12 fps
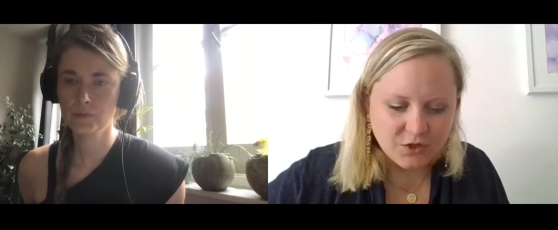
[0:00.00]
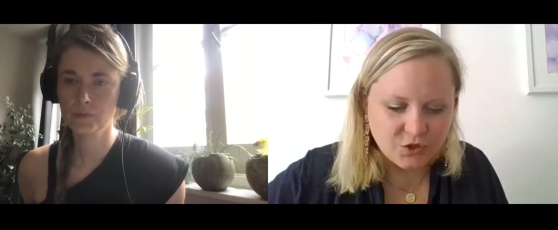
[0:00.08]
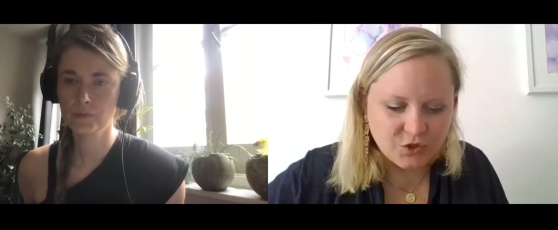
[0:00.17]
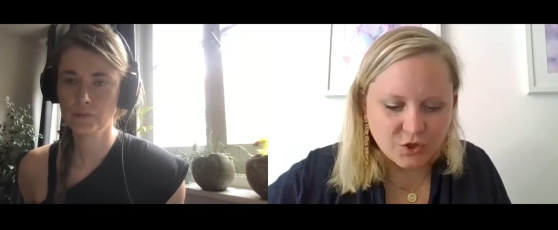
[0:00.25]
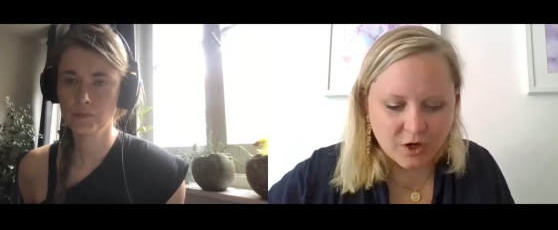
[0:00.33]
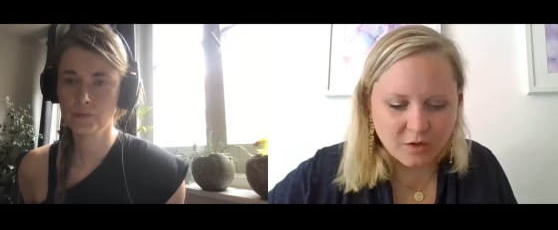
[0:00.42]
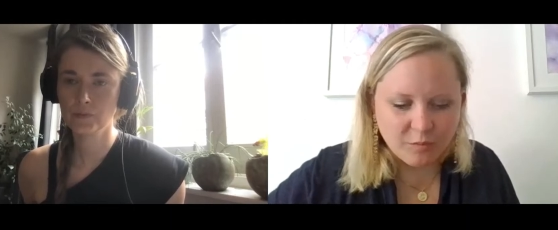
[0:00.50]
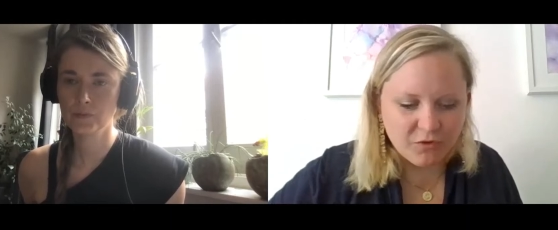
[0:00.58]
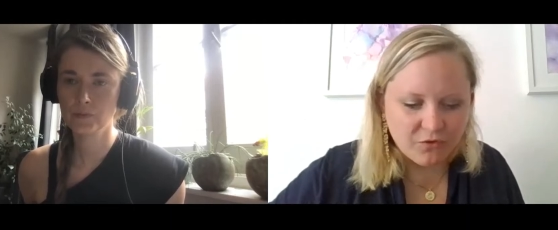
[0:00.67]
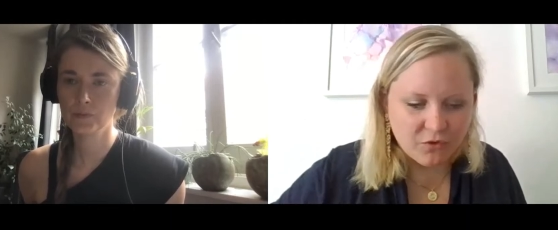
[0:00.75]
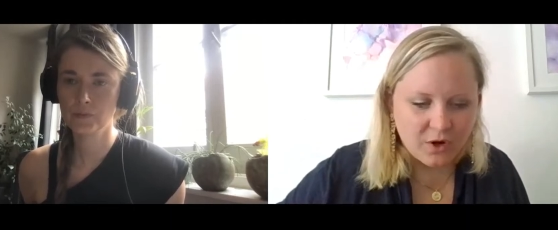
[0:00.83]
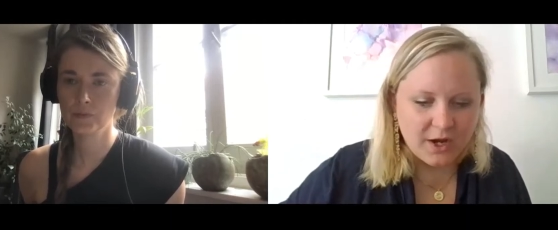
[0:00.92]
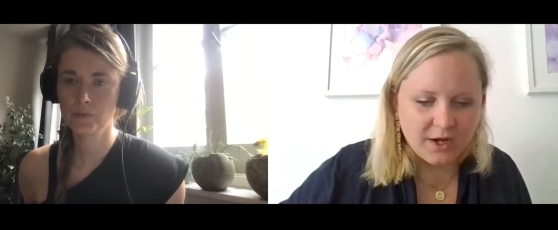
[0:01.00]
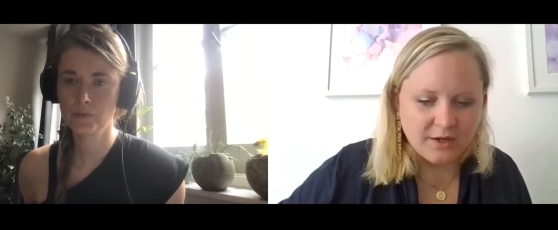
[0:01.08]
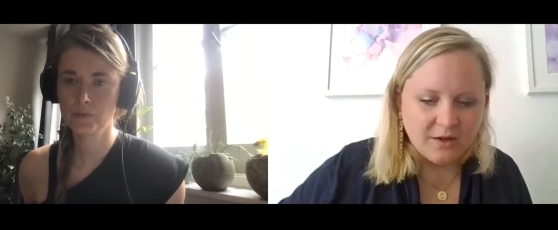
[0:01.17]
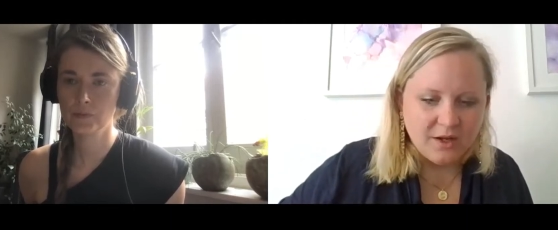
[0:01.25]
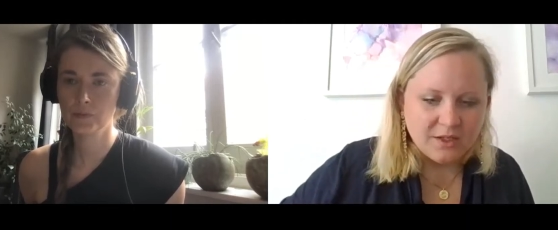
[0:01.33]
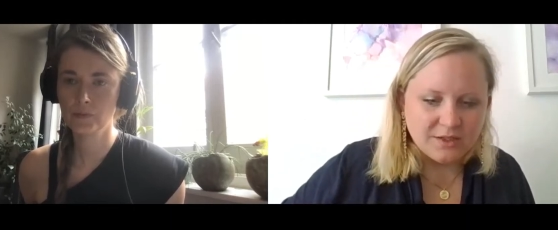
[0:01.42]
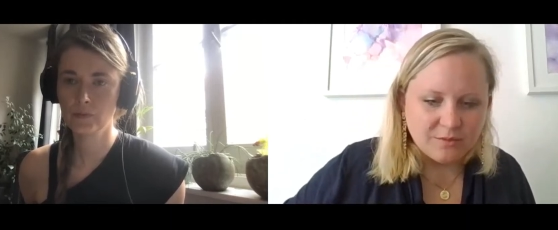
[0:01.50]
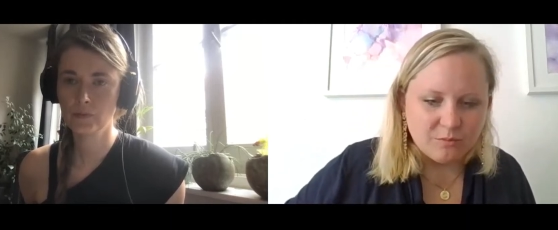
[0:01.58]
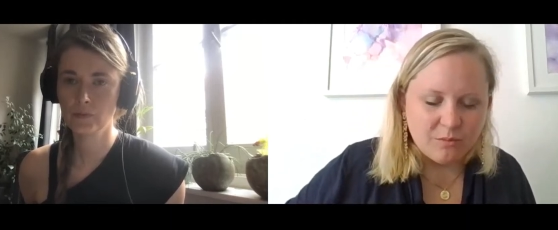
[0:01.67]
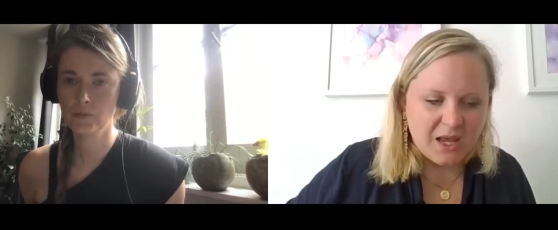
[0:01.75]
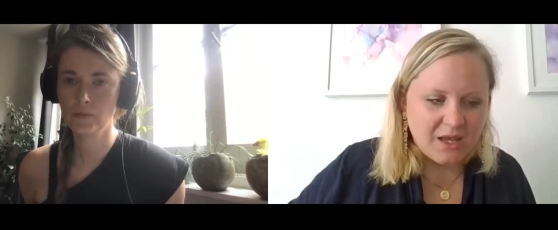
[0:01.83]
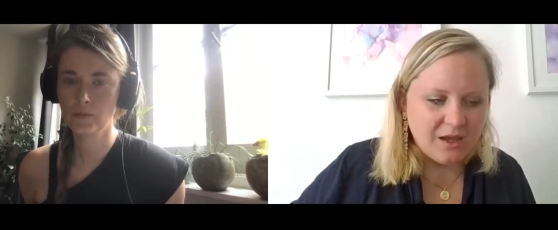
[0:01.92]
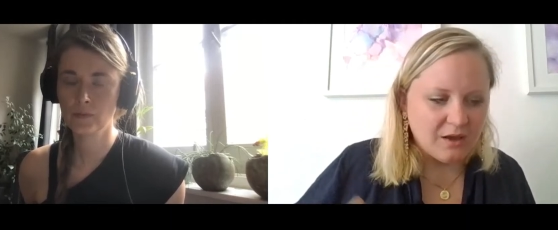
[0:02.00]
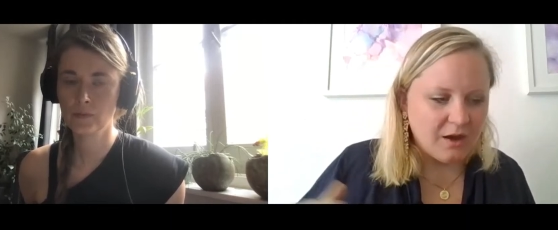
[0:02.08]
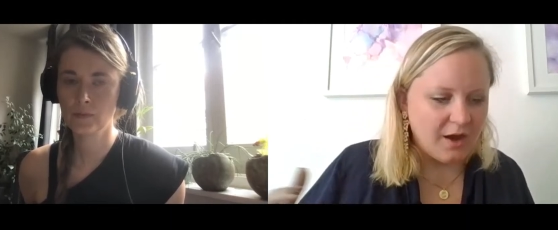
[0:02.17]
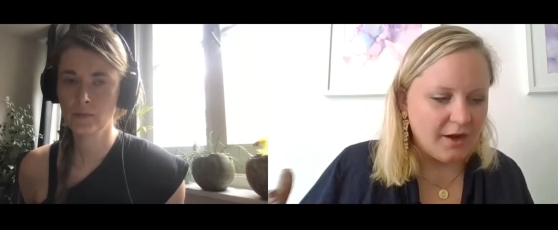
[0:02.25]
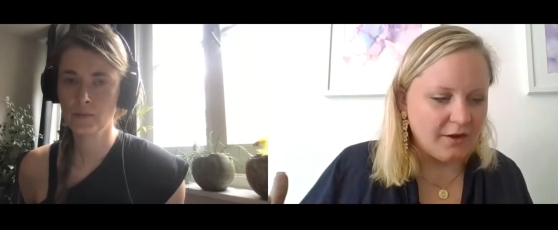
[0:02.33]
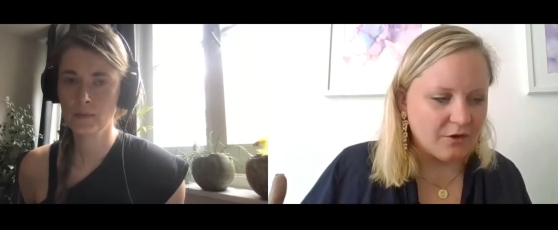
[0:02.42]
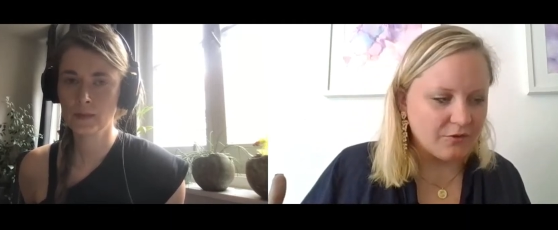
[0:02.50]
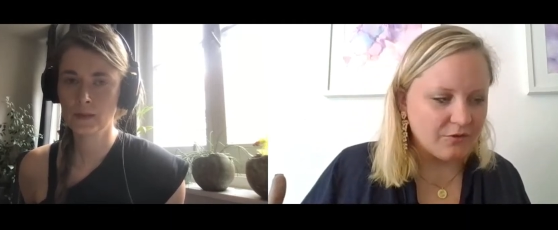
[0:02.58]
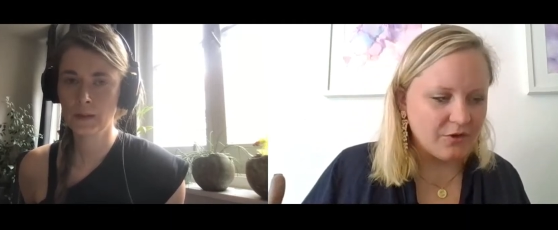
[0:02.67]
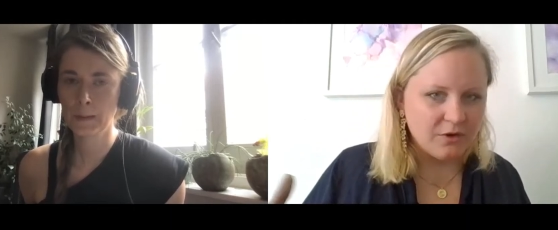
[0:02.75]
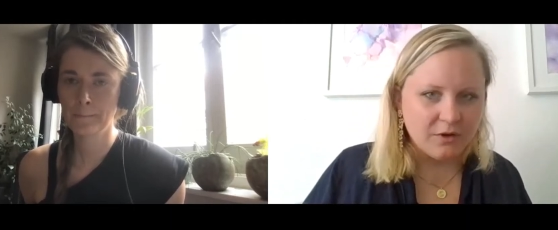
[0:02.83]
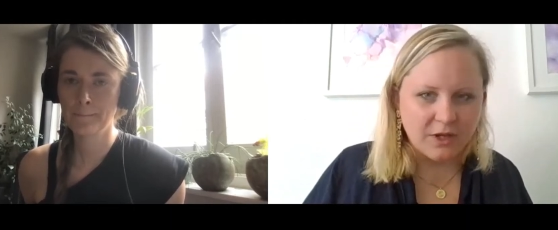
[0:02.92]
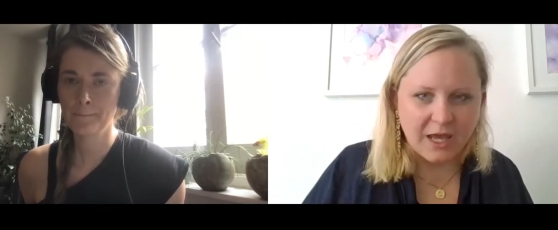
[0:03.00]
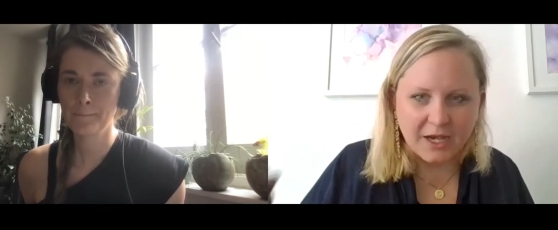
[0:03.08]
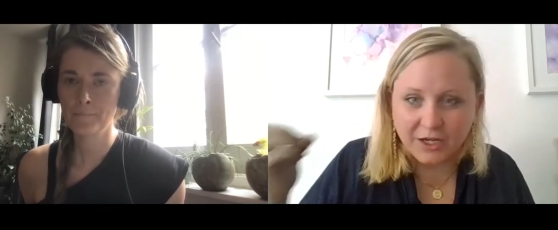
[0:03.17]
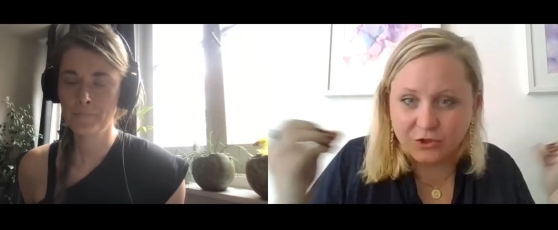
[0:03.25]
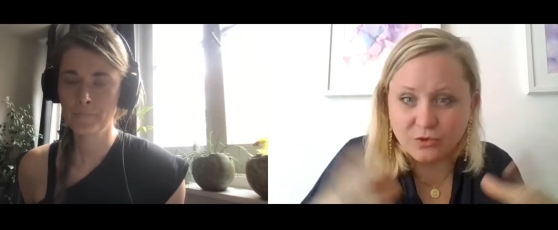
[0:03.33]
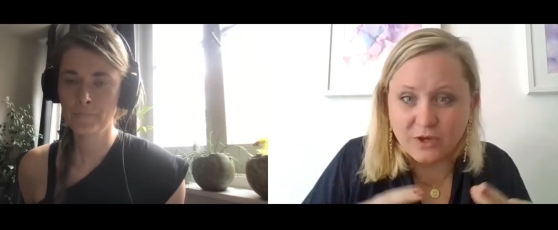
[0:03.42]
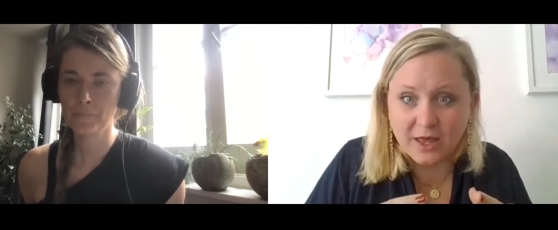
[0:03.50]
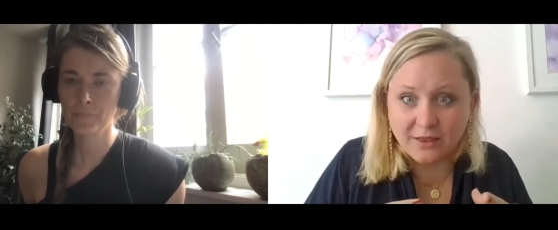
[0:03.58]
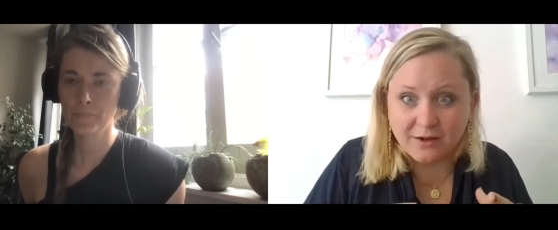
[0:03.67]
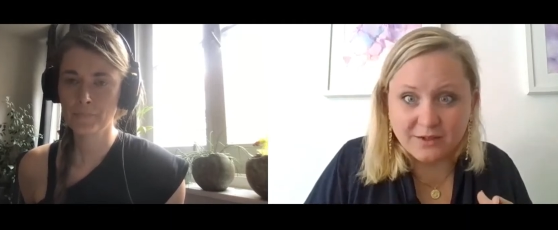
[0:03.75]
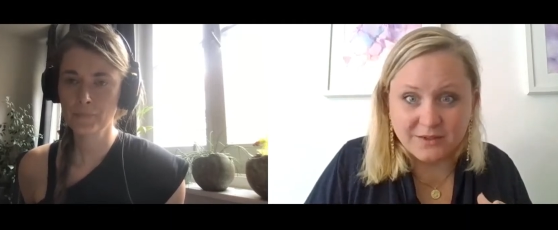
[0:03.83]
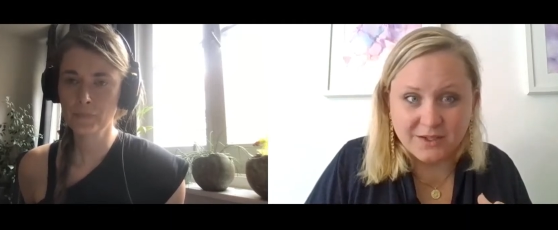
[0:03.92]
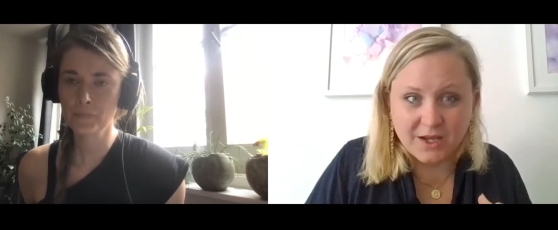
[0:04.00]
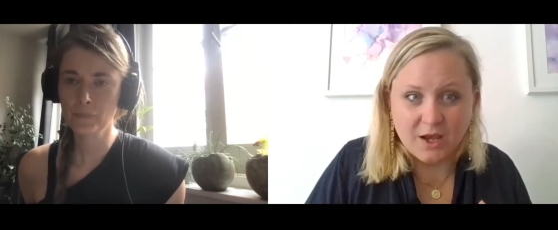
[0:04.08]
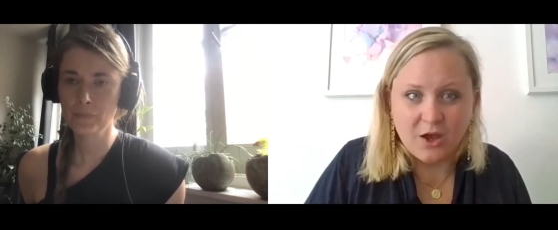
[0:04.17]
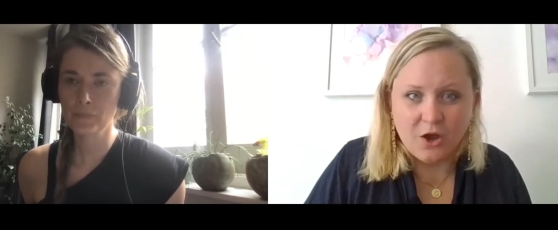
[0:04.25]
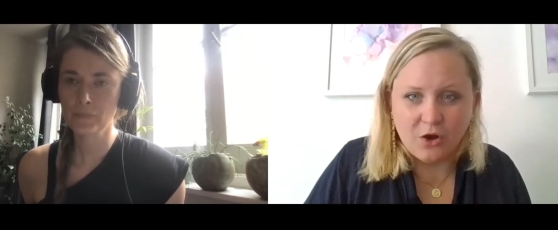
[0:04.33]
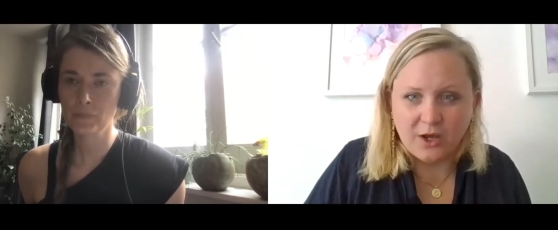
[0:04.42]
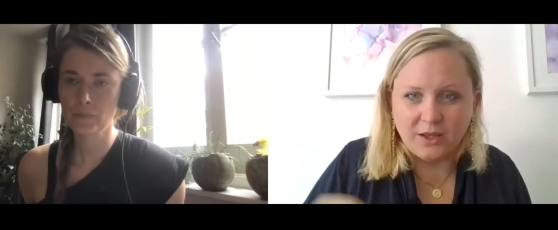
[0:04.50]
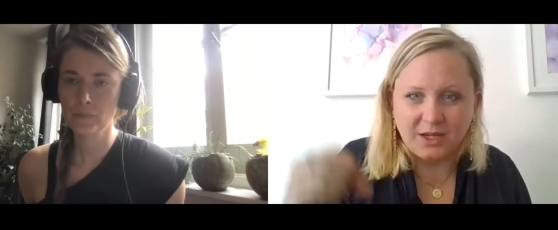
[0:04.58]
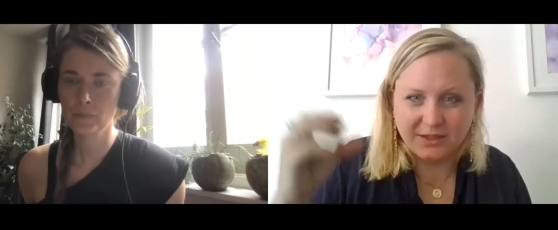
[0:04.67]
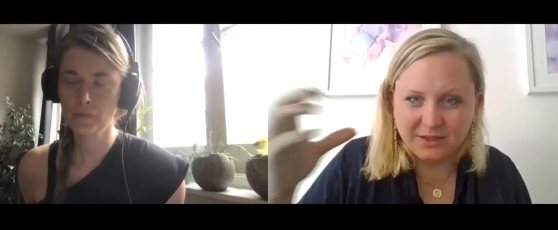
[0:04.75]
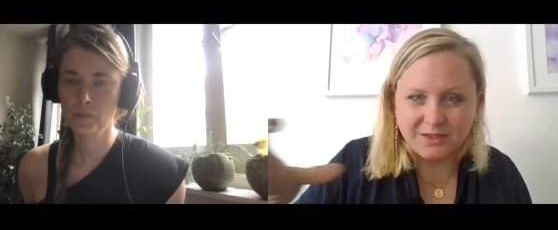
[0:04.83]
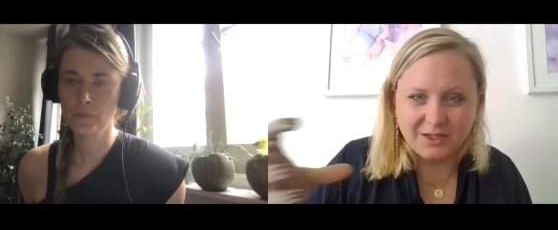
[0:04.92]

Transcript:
Speaker 1: start before and making kind of getting together and saying okay that's the